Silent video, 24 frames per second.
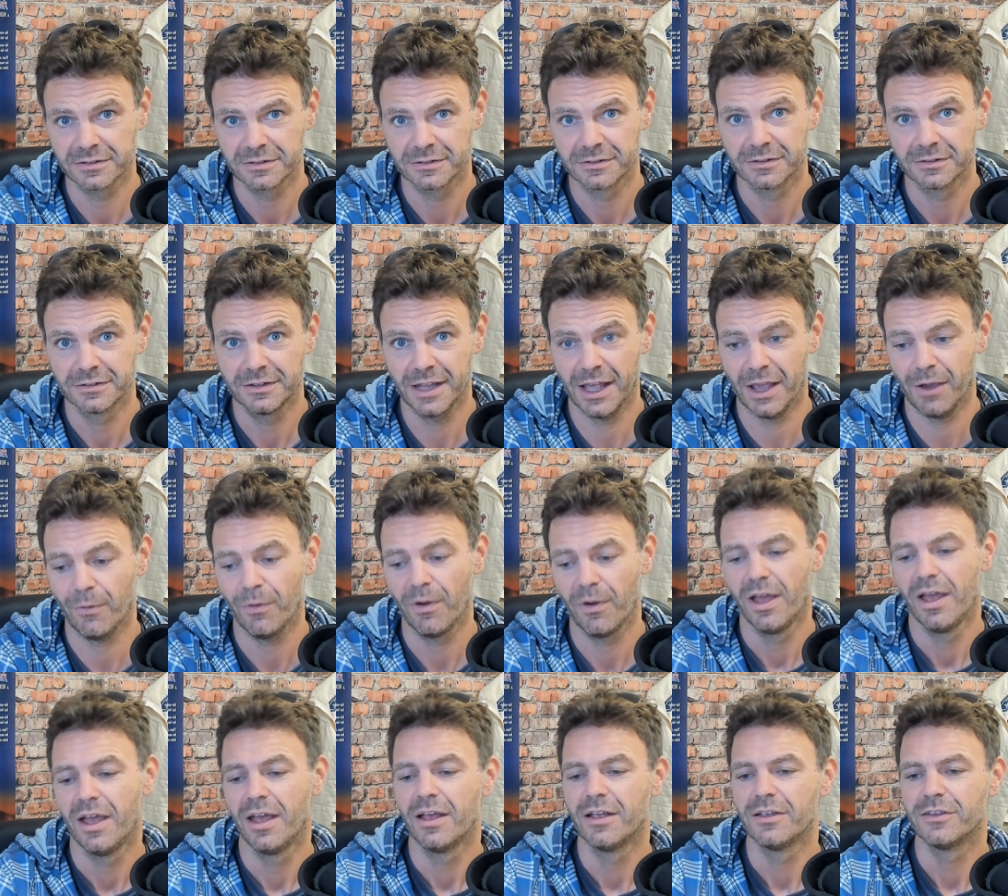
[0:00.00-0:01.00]
Now,
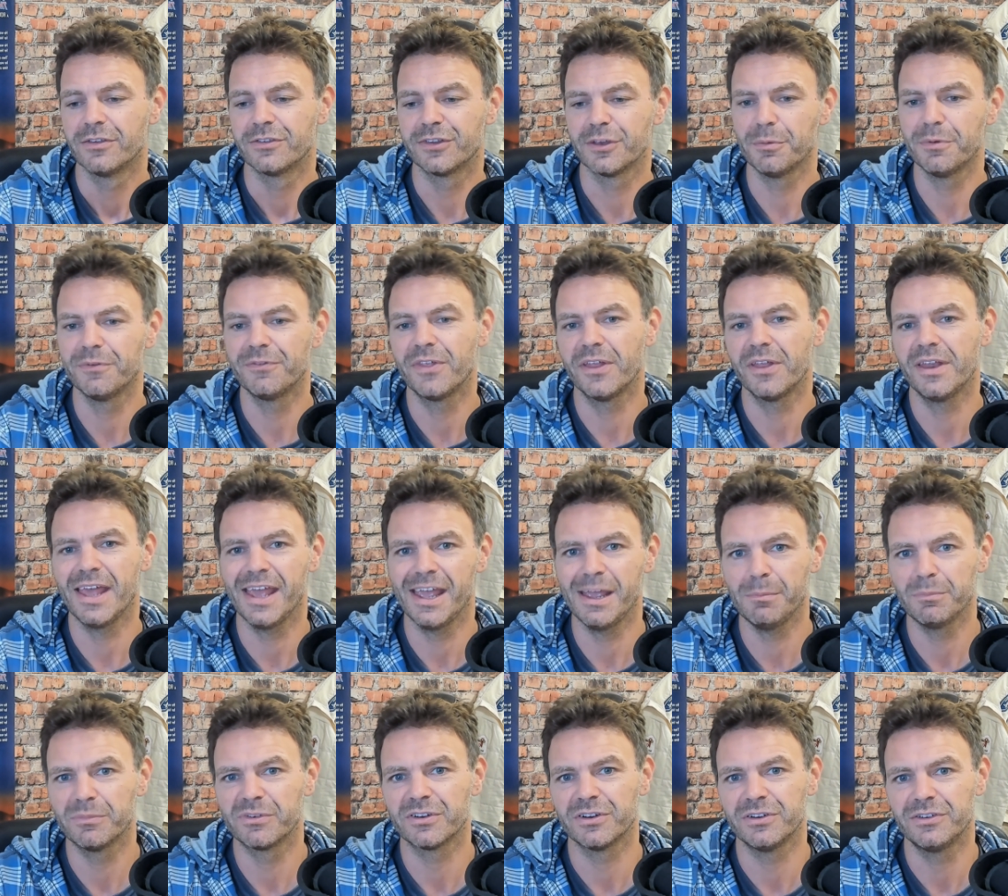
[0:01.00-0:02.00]
some of the
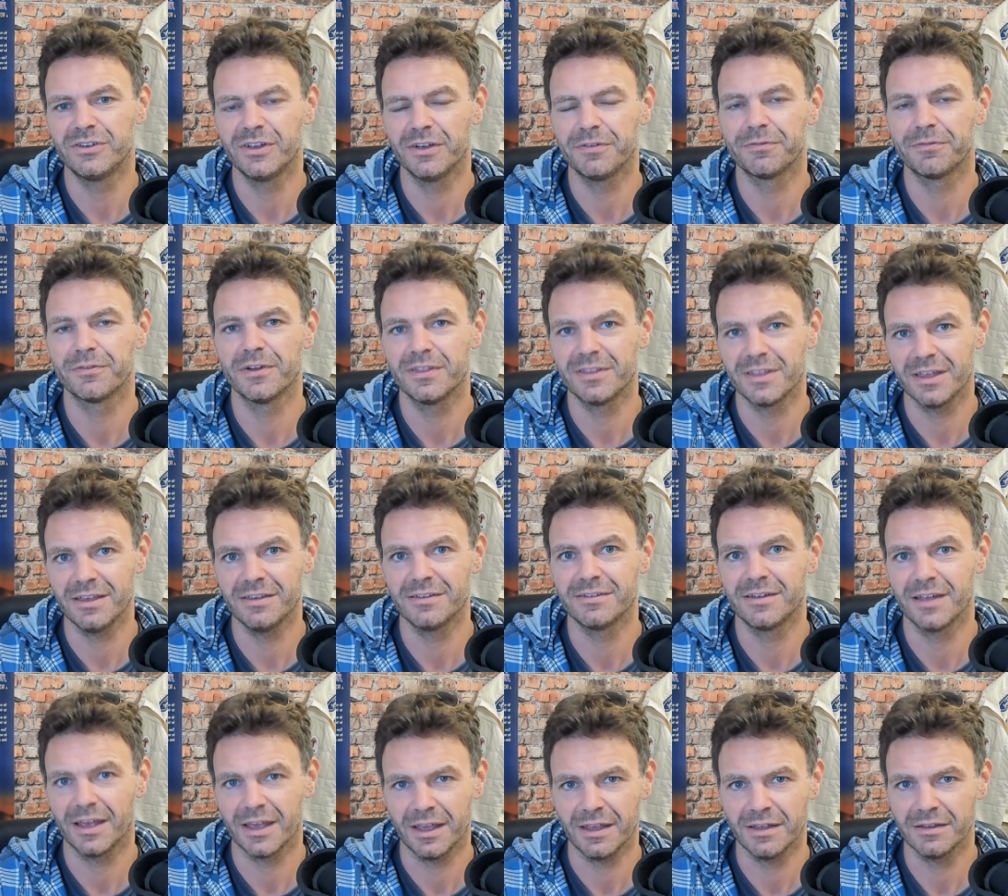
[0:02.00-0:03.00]
names are different these
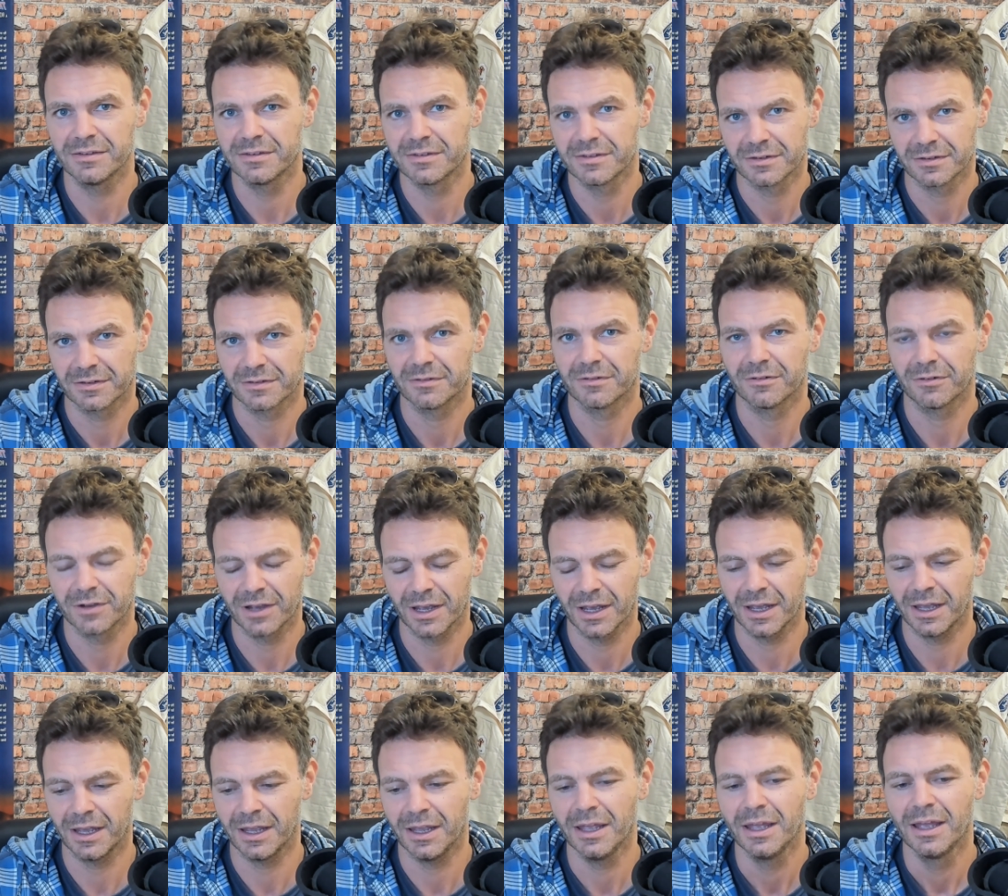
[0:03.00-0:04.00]
days.
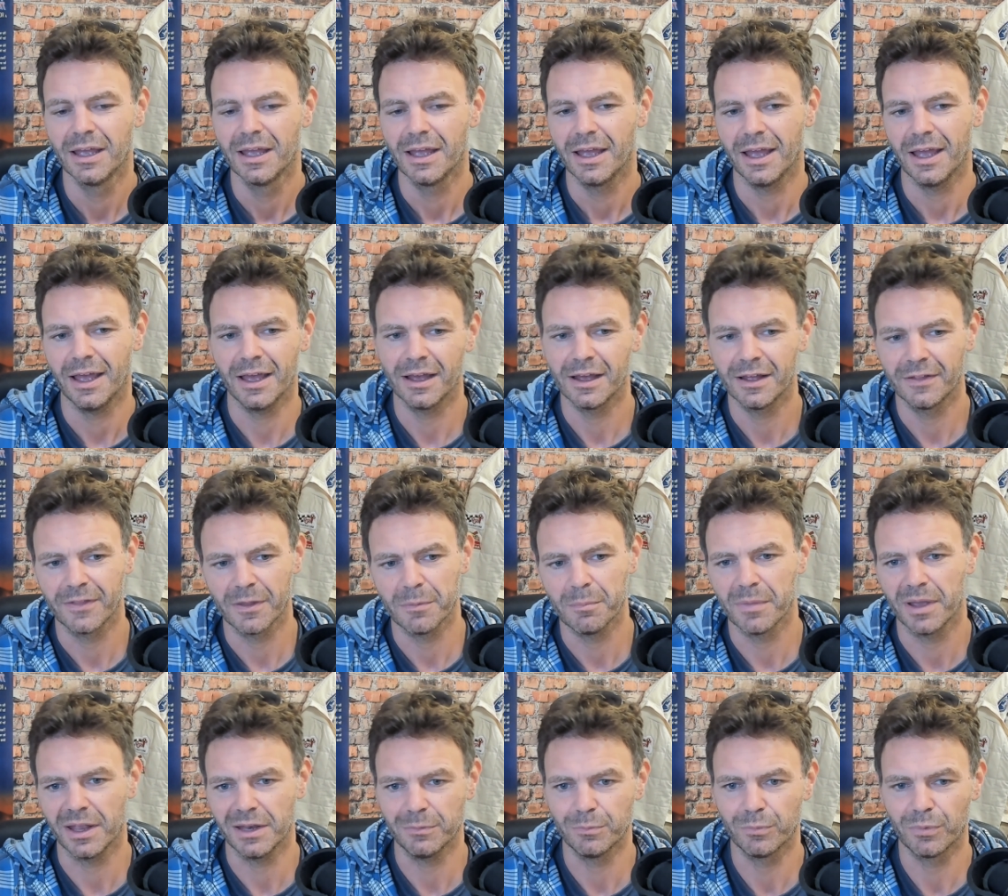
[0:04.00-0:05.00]
Okay, uh, they
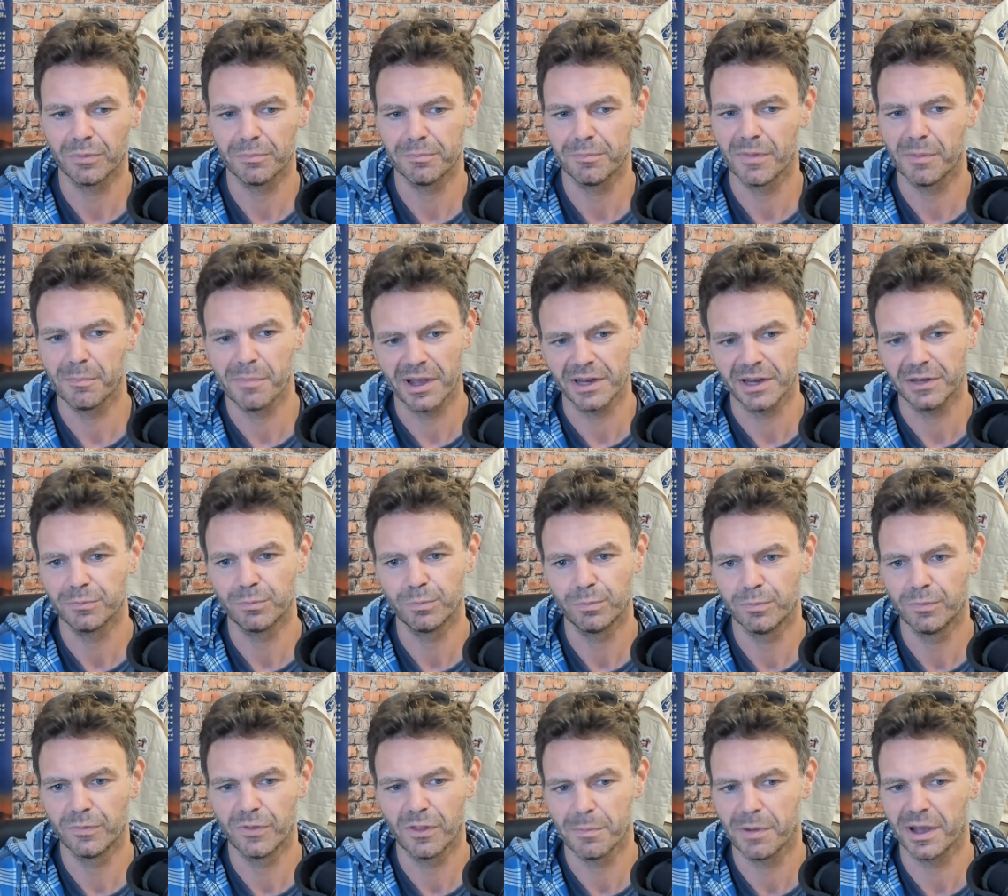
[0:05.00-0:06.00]
mightn't they mightn't
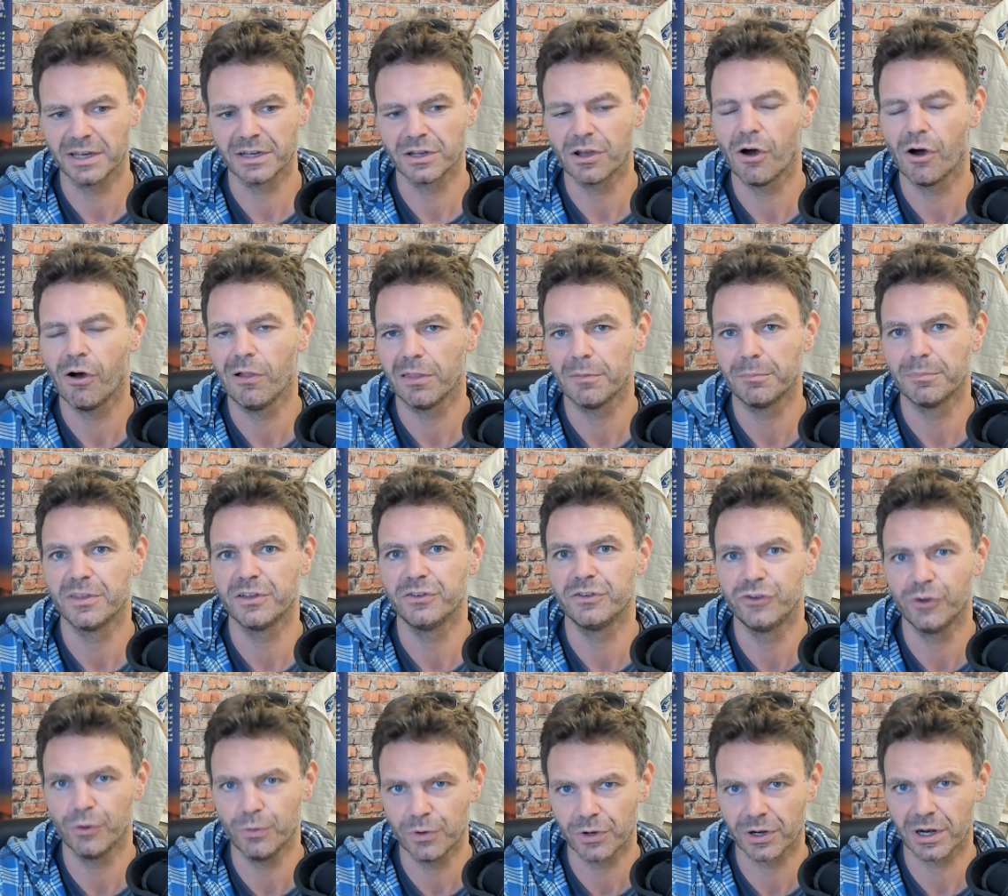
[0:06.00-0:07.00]
they mightn't call them the
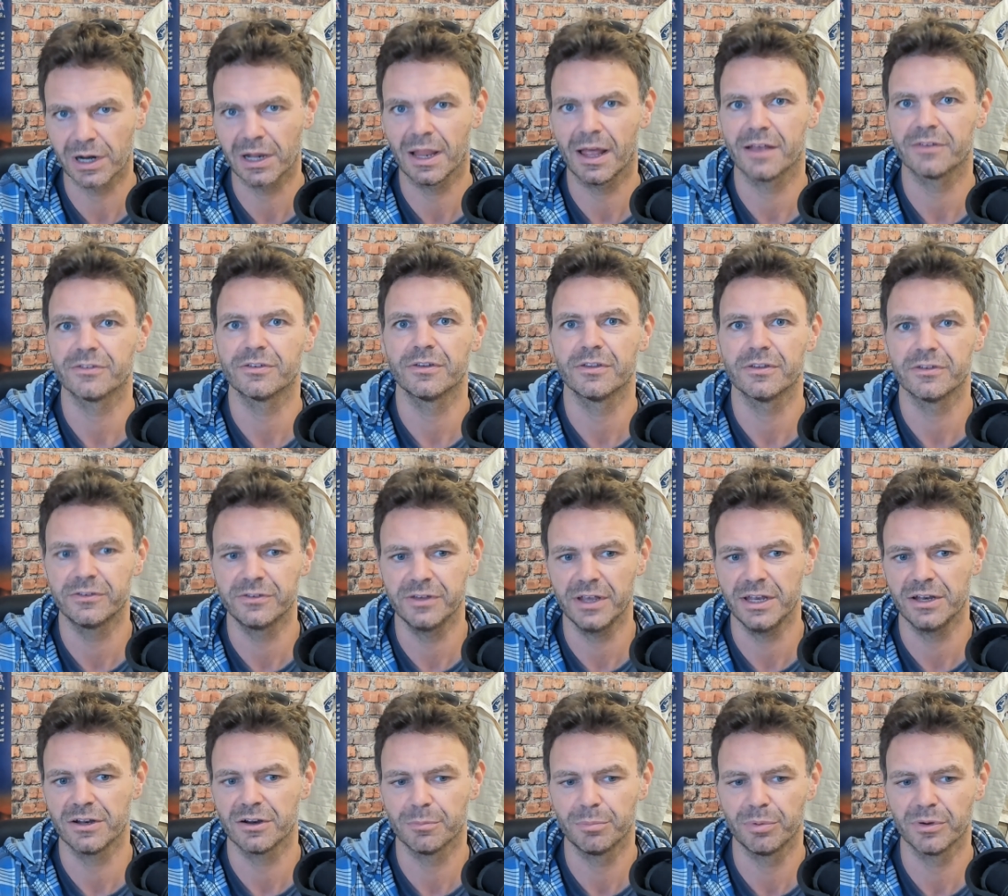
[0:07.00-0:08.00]
junior class or the
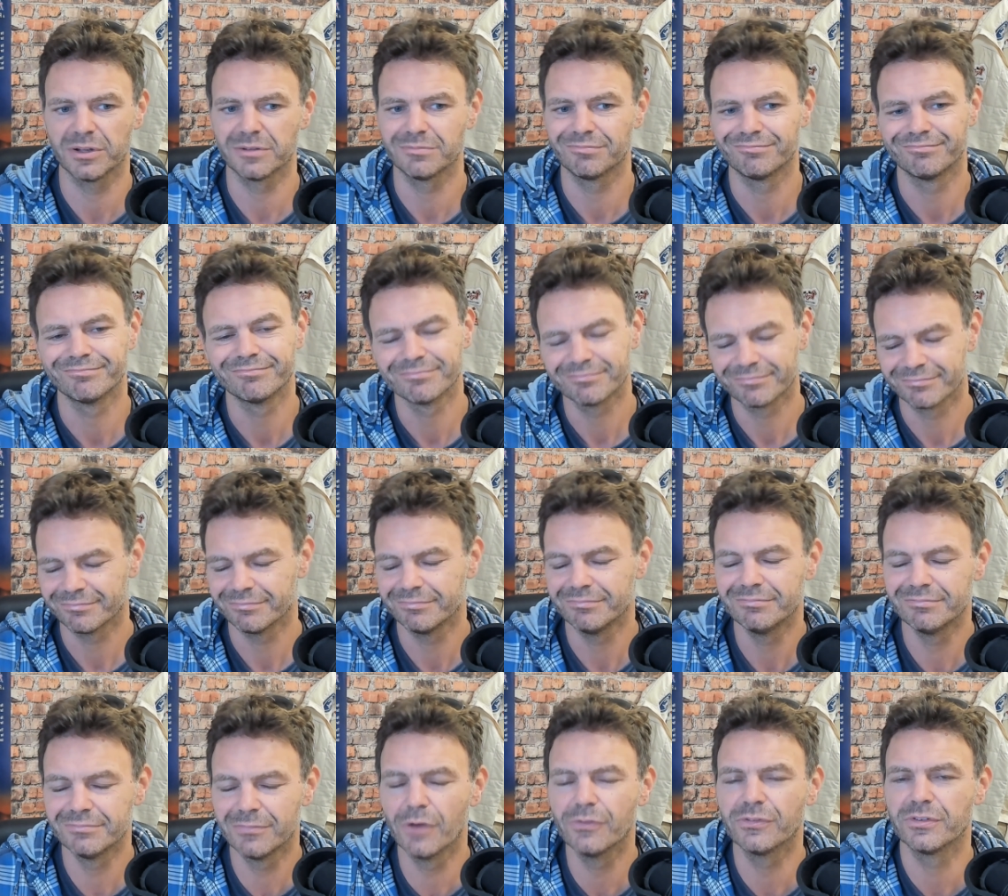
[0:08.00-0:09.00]
senior, but
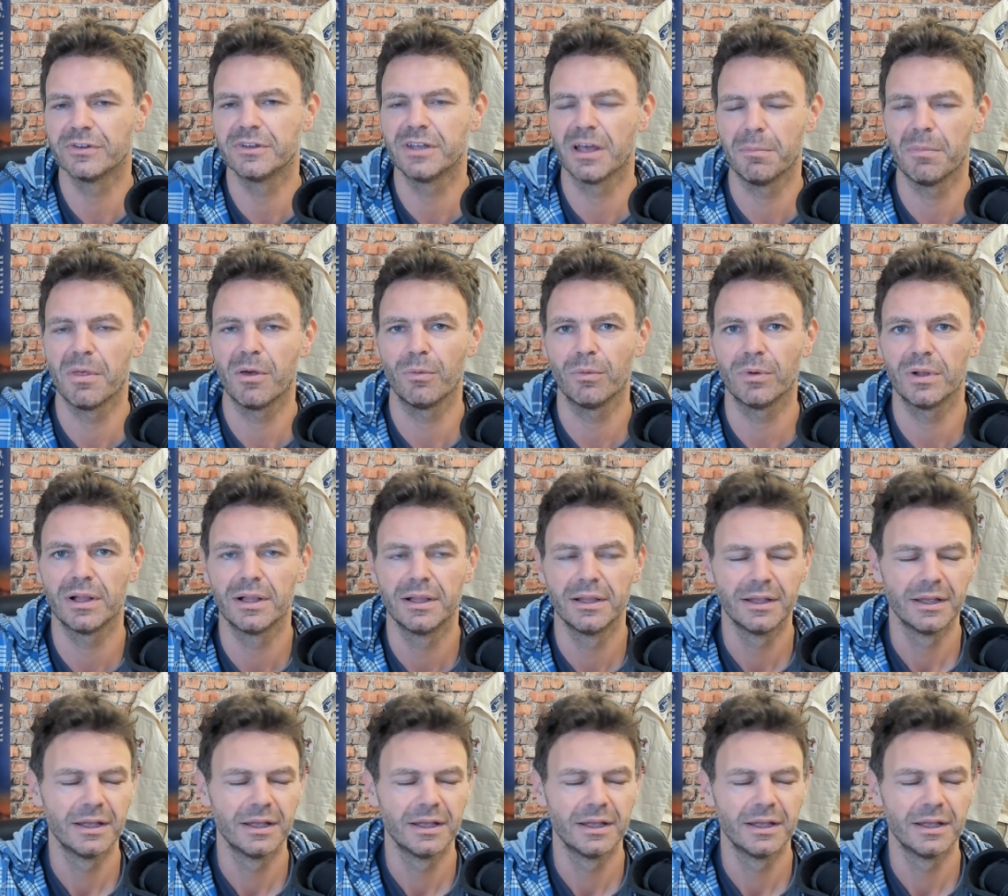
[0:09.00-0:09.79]
most of the time they will.